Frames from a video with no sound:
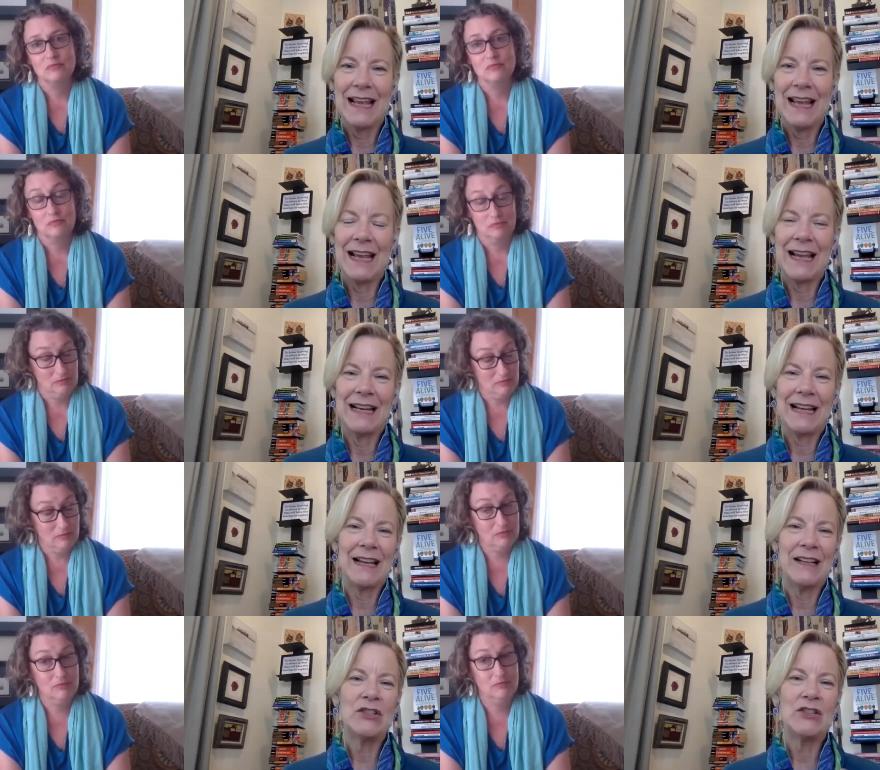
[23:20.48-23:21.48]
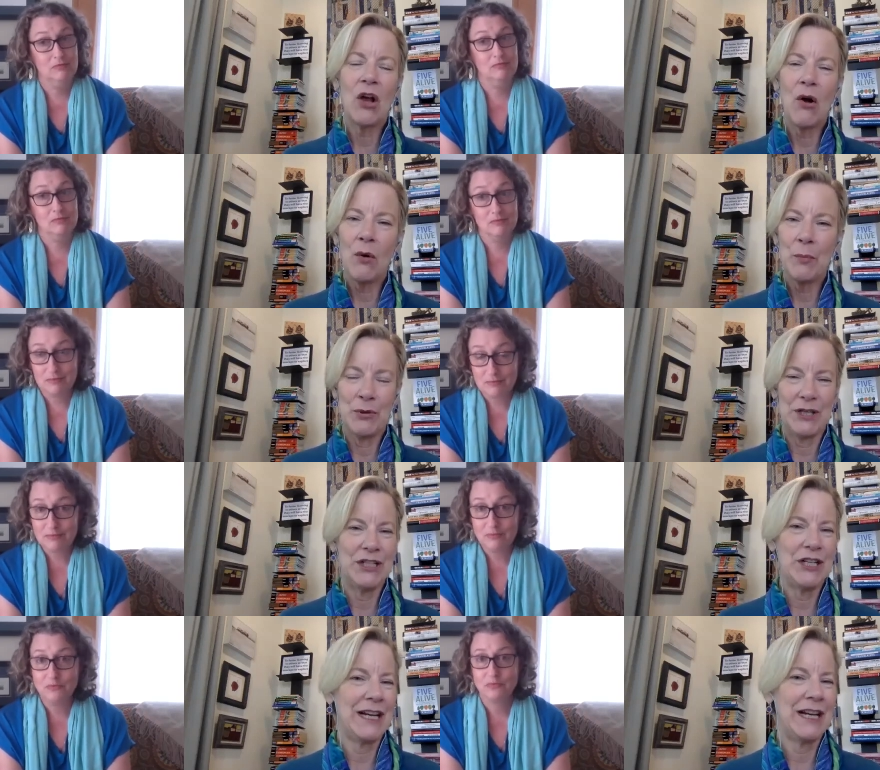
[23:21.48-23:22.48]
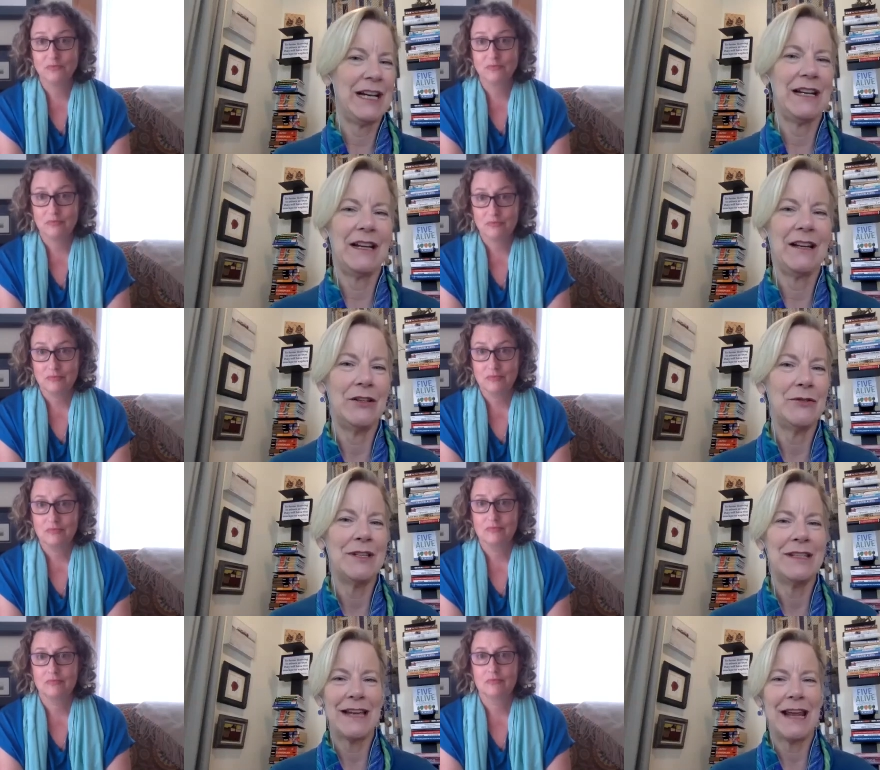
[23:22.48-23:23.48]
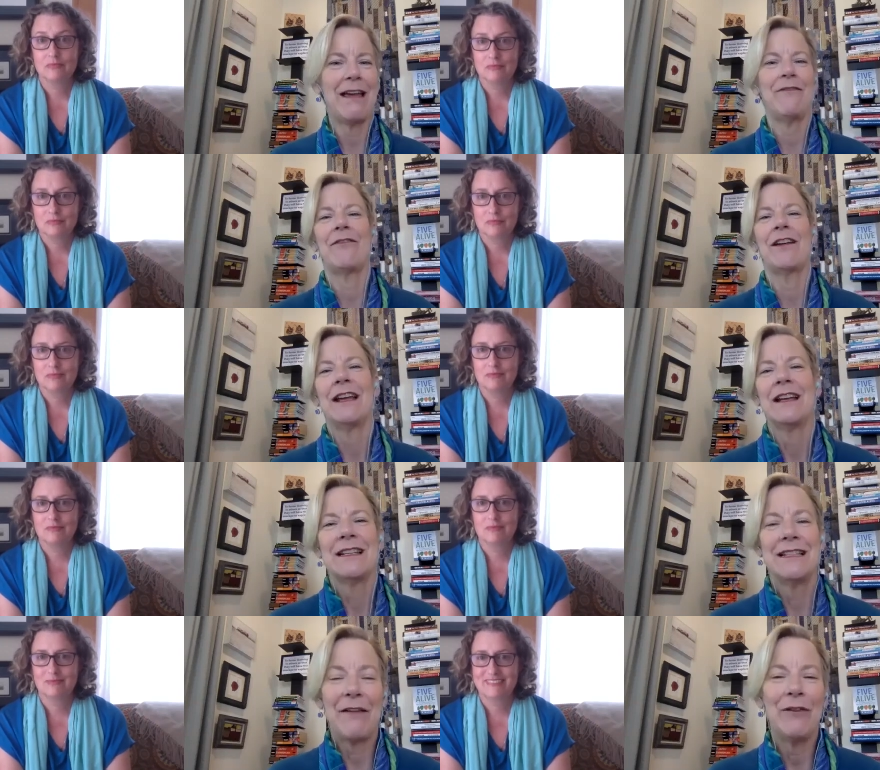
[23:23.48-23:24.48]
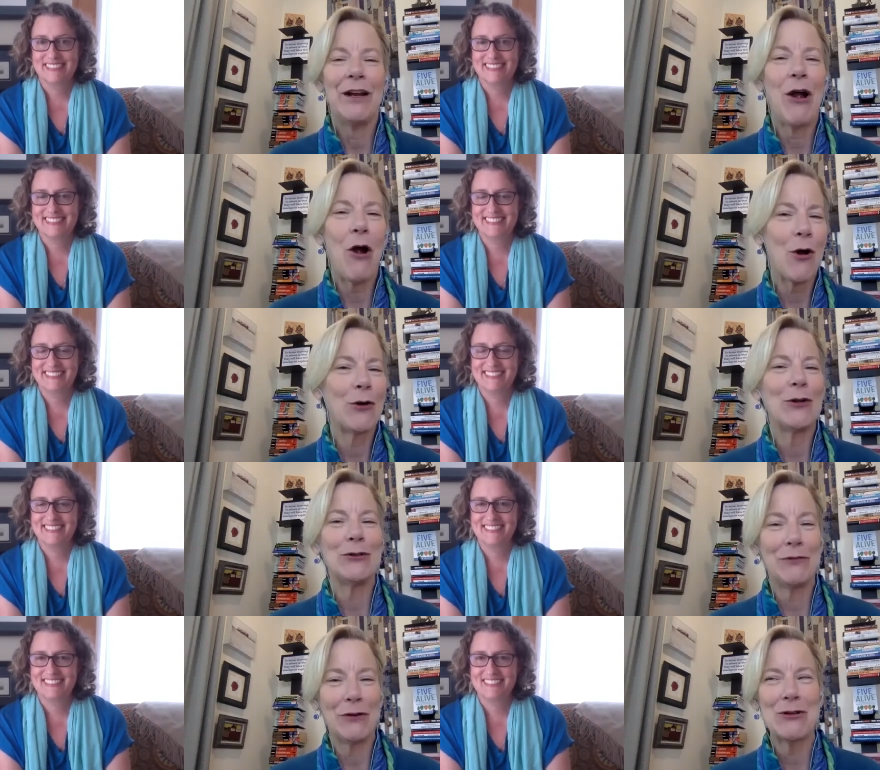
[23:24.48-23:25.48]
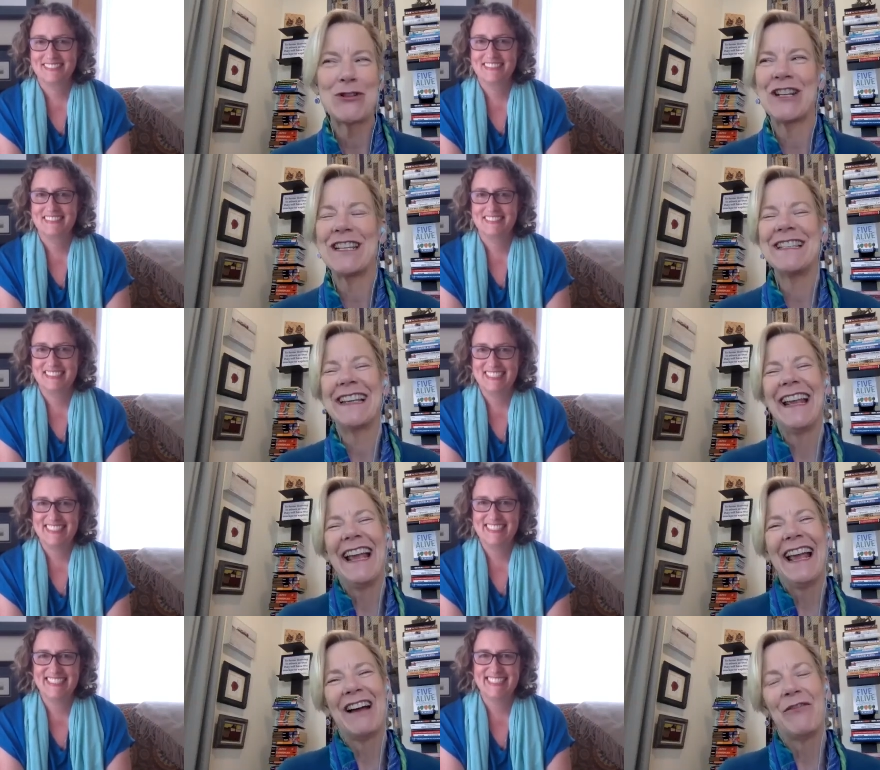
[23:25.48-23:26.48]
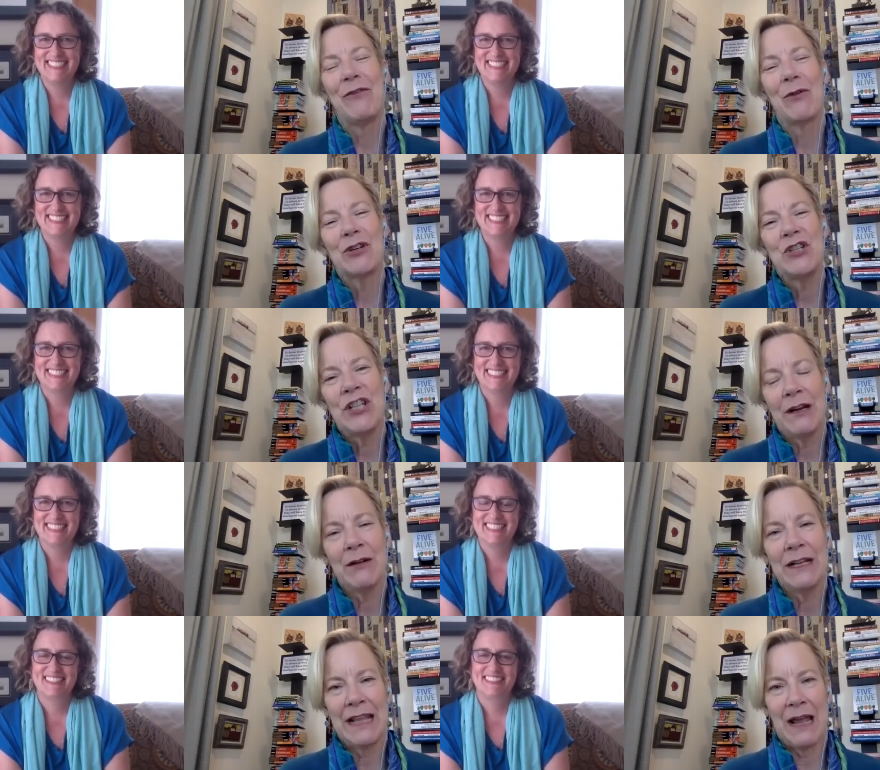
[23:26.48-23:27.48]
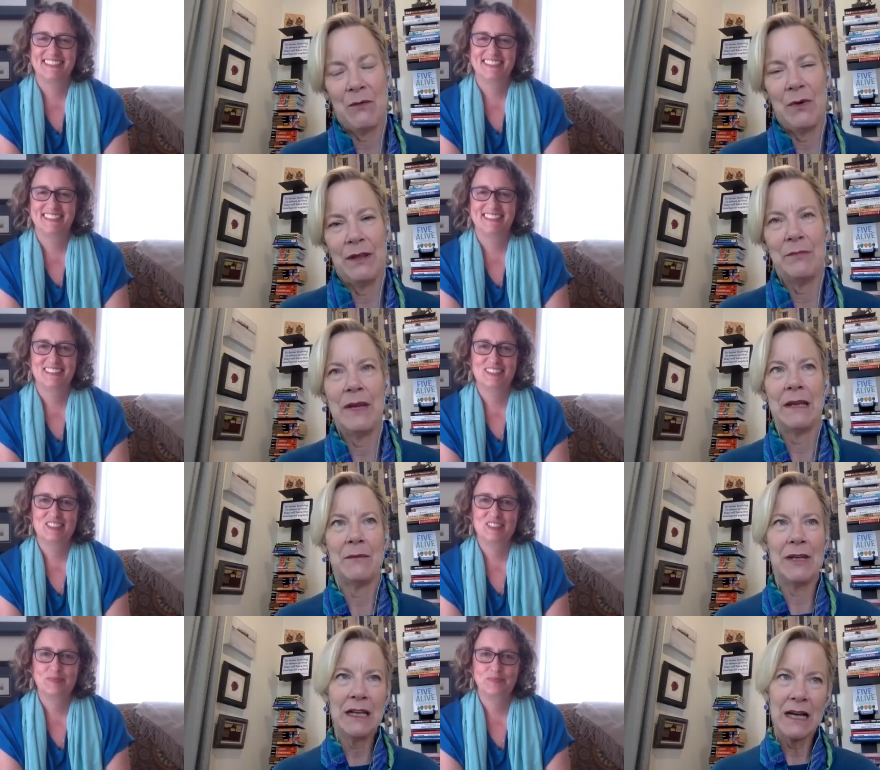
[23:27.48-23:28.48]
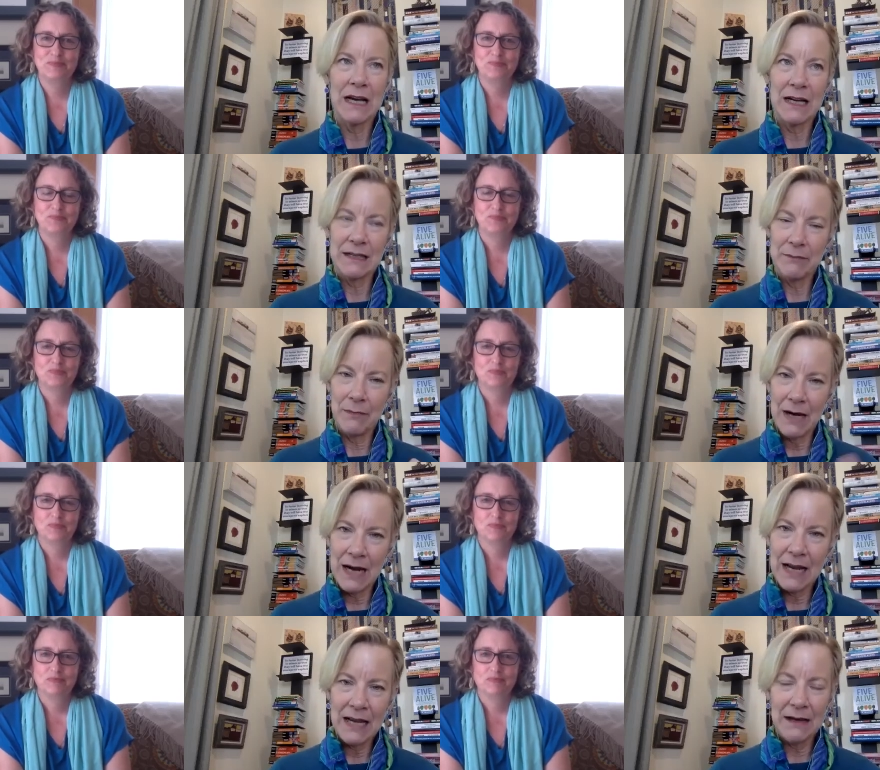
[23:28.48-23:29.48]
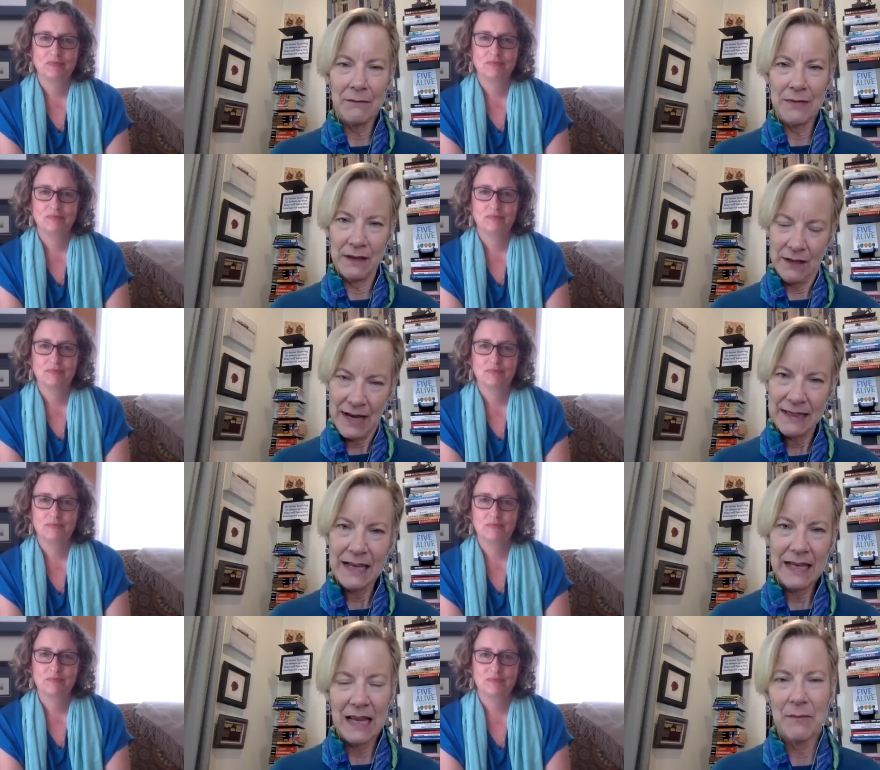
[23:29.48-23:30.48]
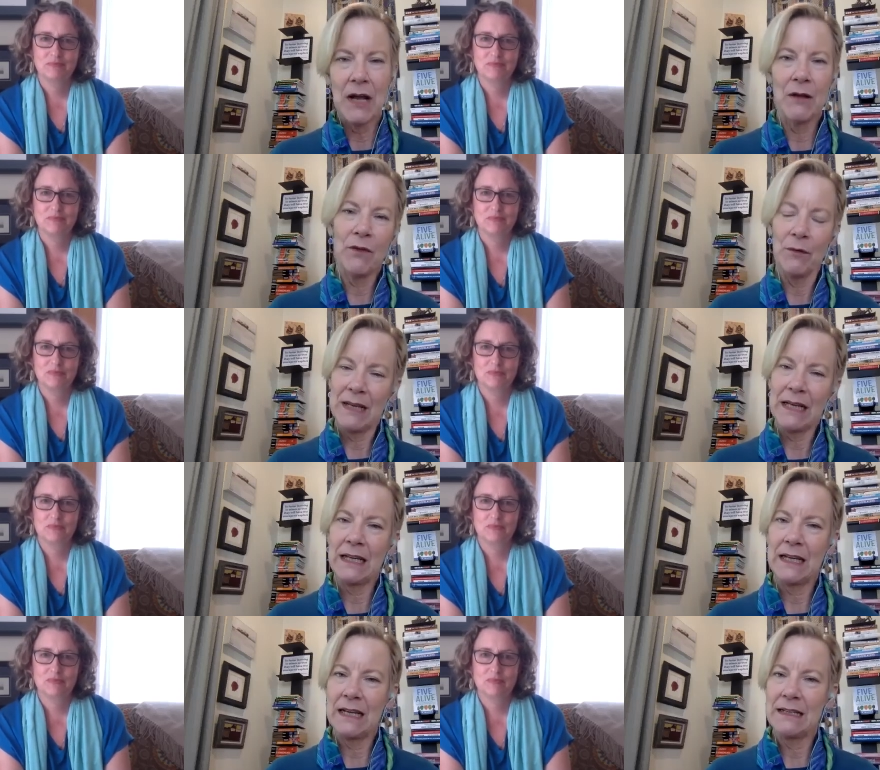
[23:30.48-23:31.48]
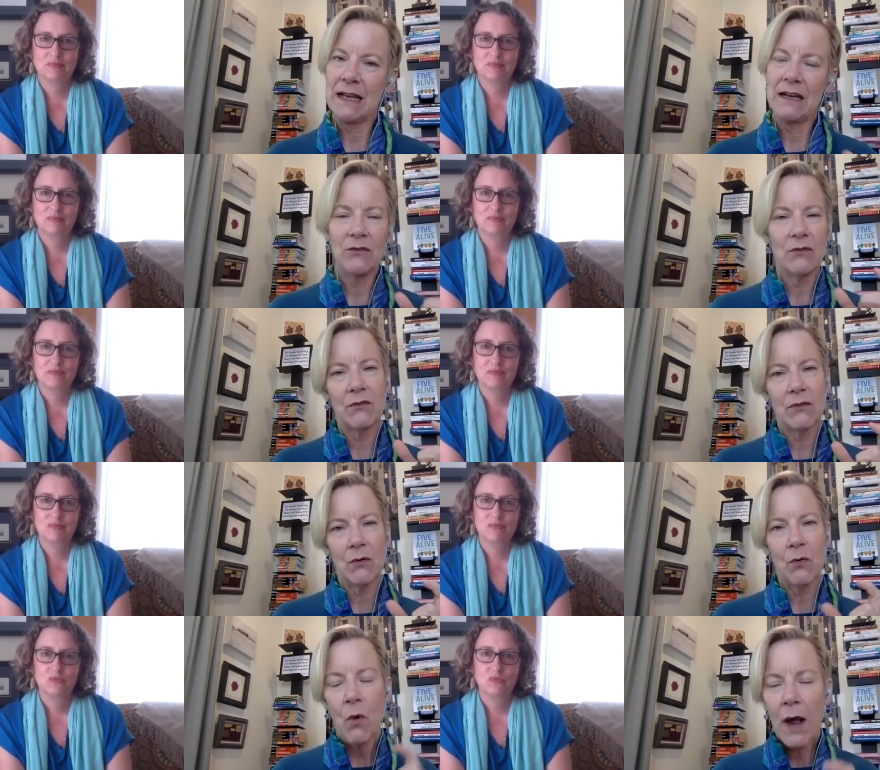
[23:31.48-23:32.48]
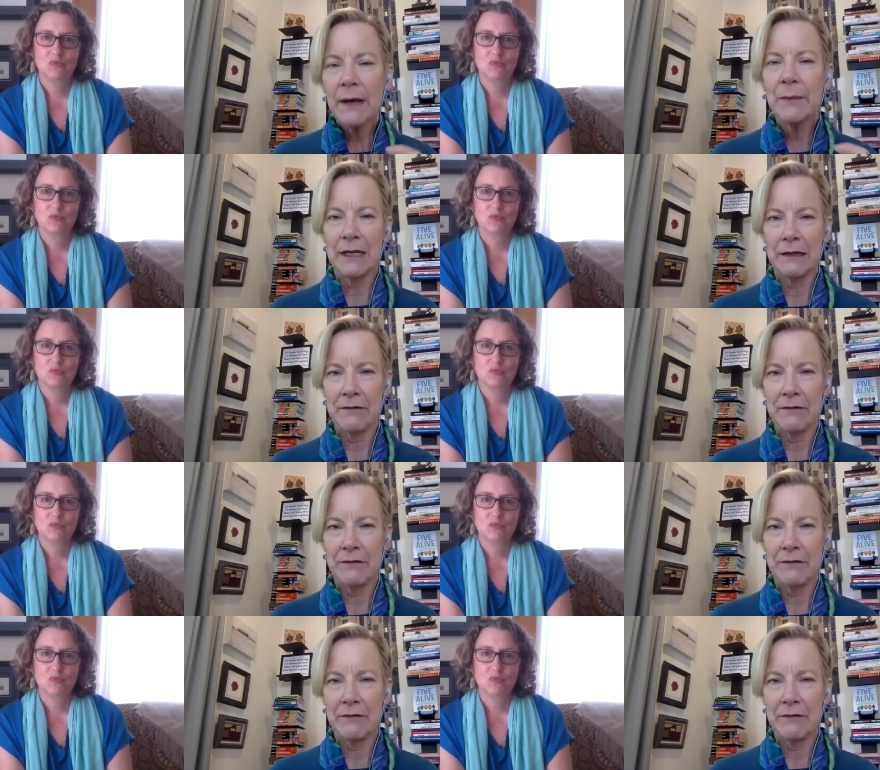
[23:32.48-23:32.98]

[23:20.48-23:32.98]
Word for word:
Speaker 1: and i so appreciate you Steph stephanie arnold de Verges, for sharing that with me because my the light that came on for me is i do quite a bit